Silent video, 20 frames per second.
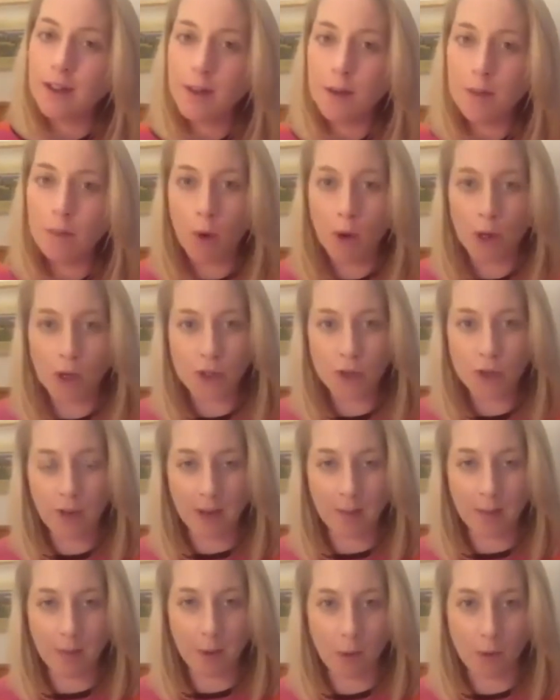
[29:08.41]

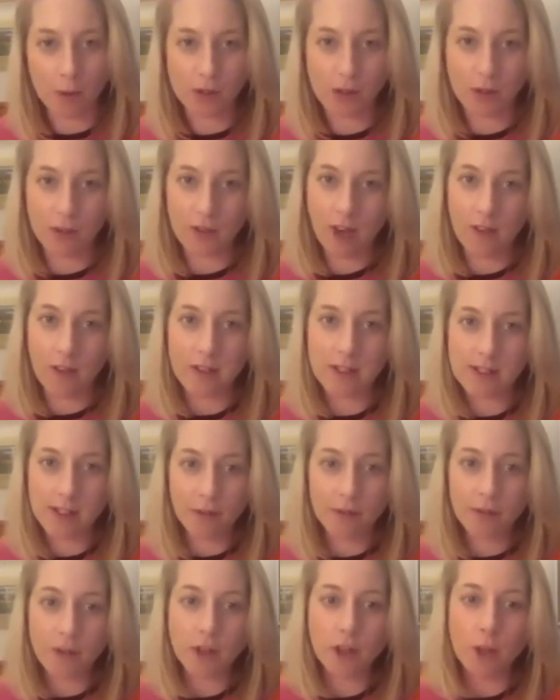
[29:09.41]
monitoring, but also the other
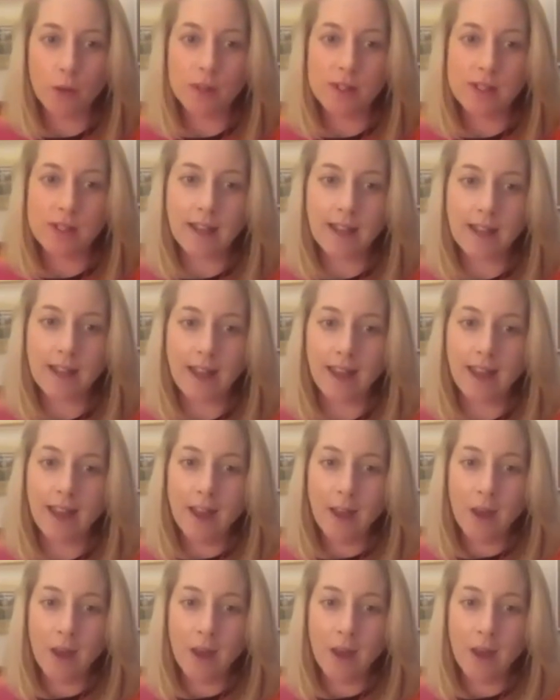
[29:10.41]
stuff that you were taking.